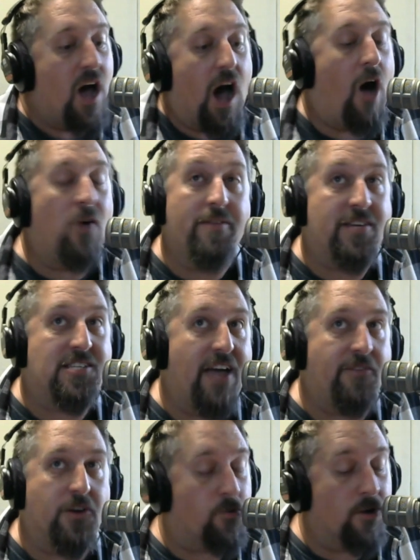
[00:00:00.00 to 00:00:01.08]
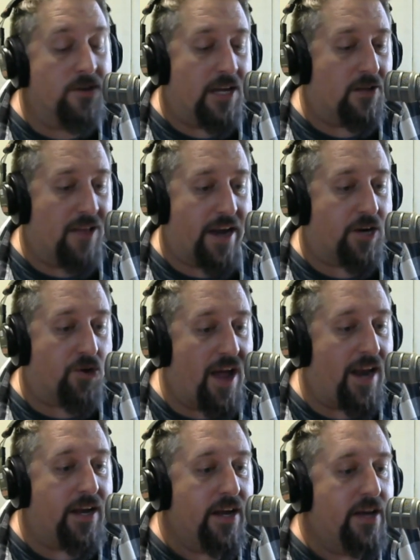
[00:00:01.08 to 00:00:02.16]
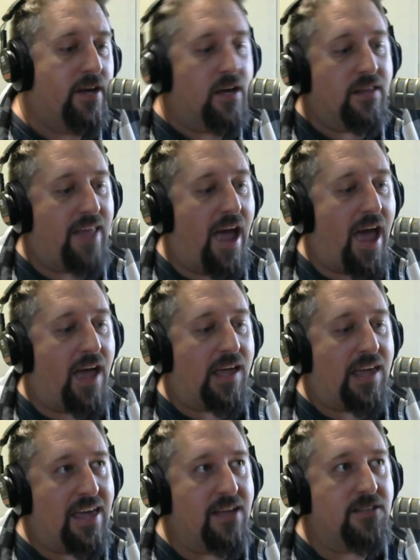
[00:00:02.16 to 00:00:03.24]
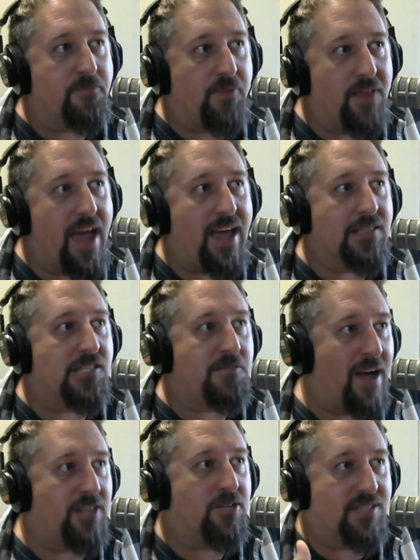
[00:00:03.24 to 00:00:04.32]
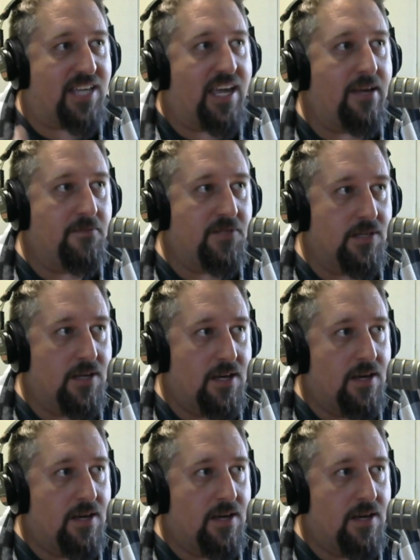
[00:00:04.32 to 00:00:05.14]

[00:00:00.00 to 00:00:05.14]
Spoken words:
I'll give Xavier Worthy a lot of credit that his play in special teams